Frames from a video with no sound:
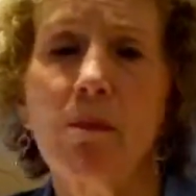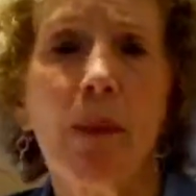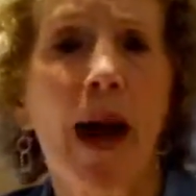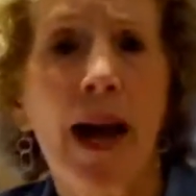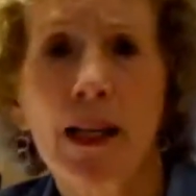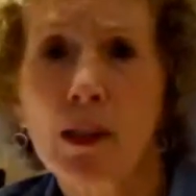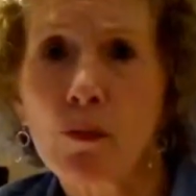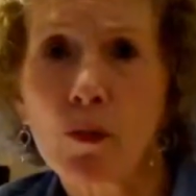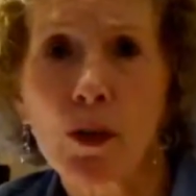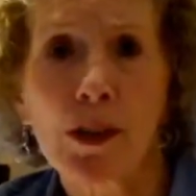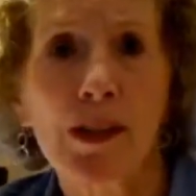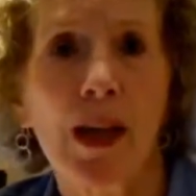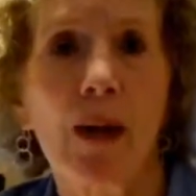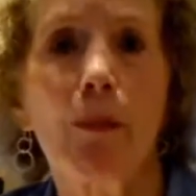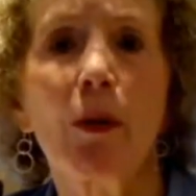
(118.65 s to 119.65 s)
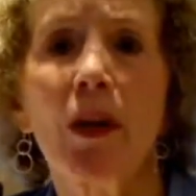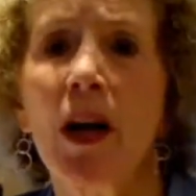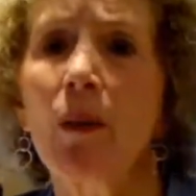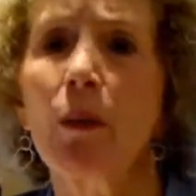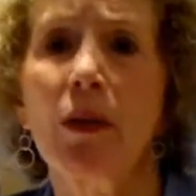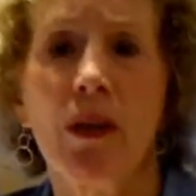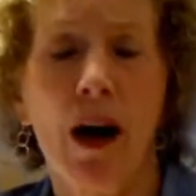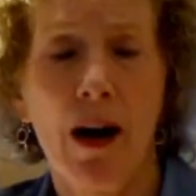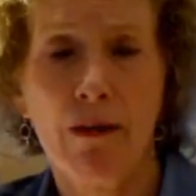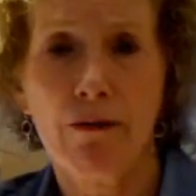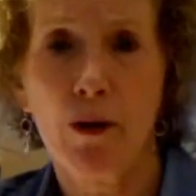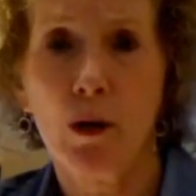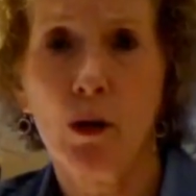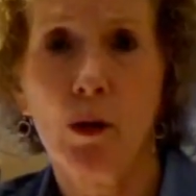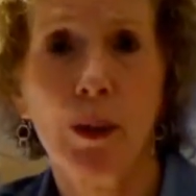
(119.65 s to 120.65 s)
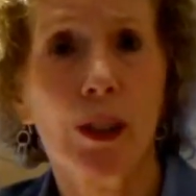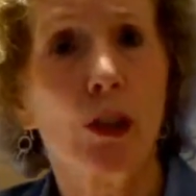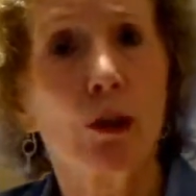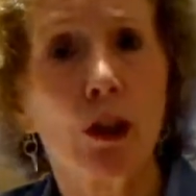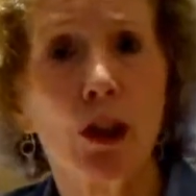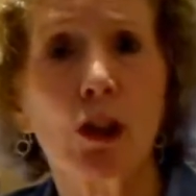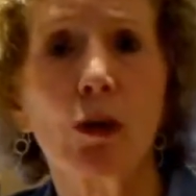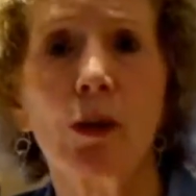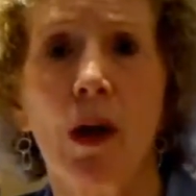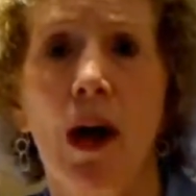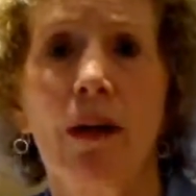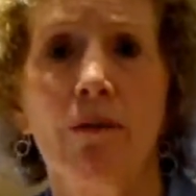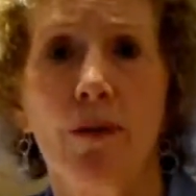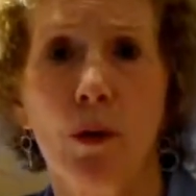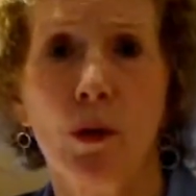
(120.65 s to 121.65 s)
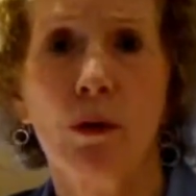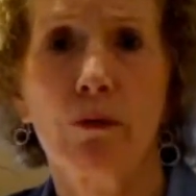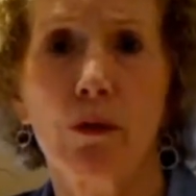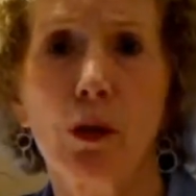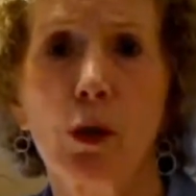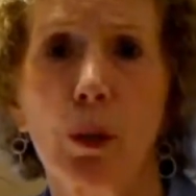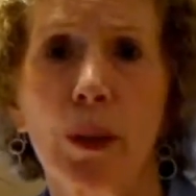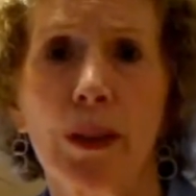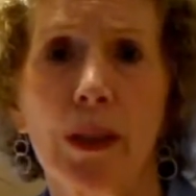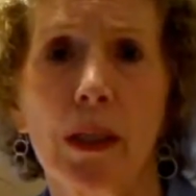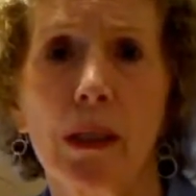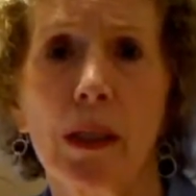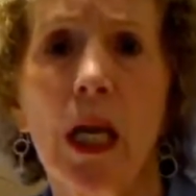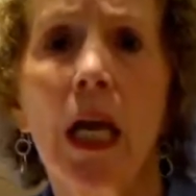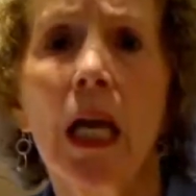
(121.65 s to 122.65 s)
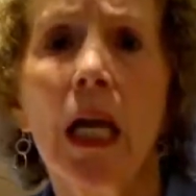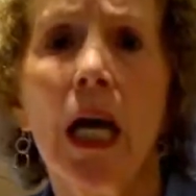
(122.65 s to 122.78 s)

Macs, for example, come with iPhoto, and you could use iPhoto for doing this.